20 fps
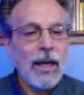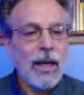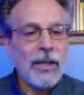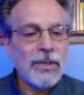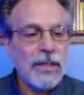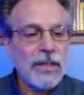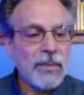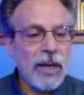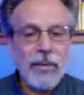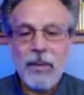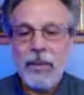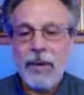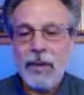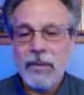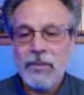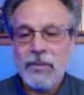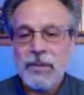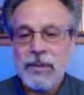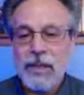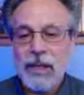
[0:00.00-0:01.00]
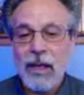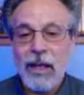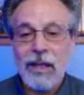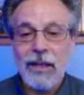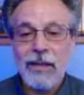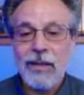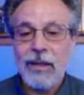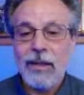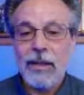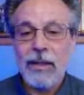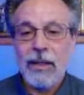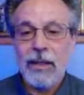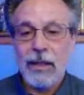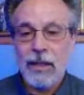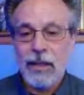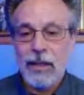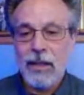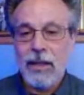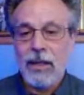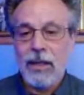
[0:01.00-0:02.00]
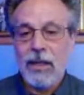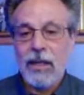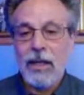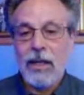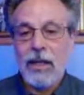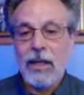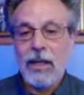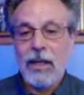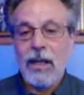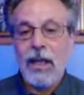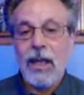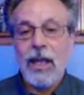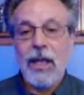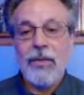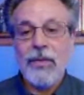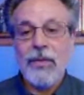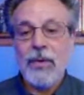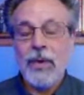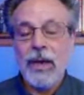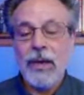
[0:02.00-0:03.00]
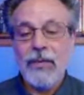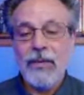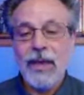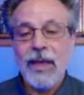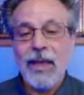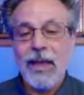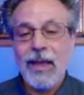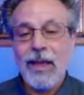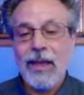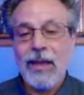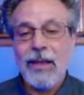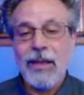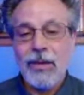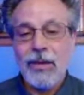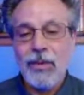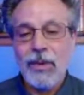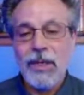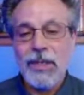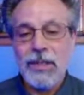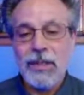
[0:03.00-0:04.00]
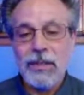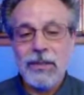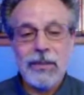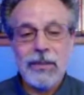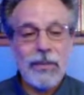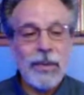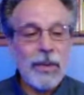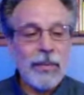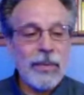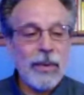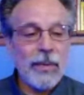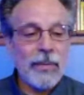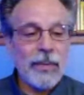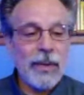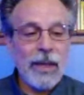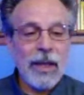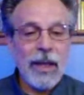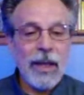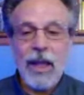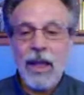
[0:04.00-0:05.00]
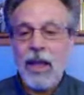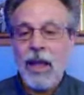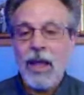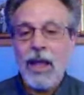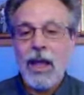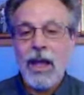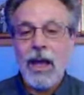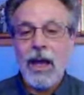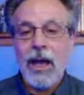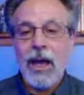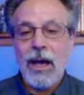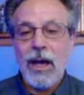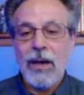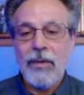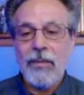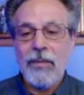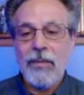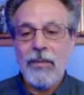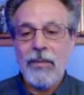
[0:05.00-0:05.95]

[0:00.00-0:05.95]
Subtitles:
stop talking about pumps. If any questions about pumping, I